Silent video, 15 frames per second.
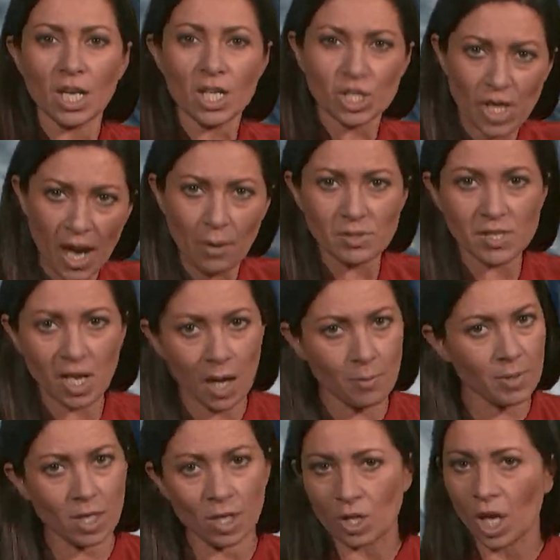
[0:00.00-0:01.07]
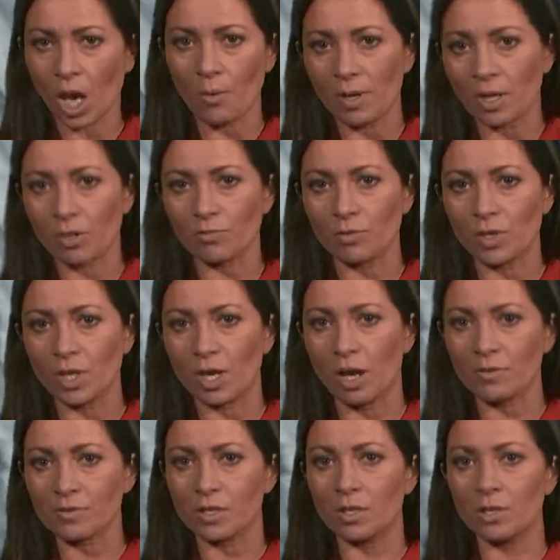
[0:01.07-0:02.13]
Showers coming and going through the
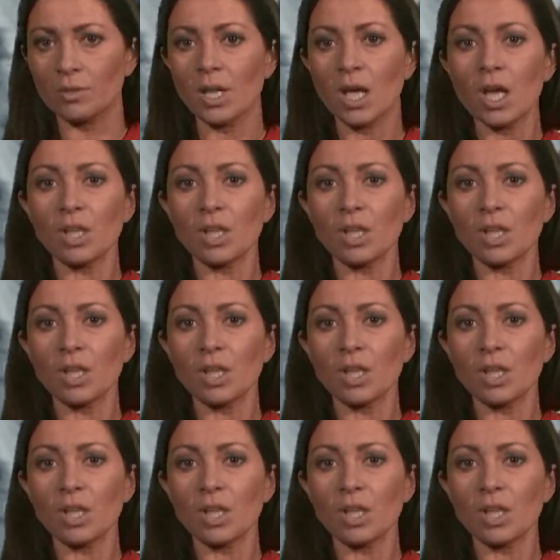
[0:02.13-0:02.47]
afternoon.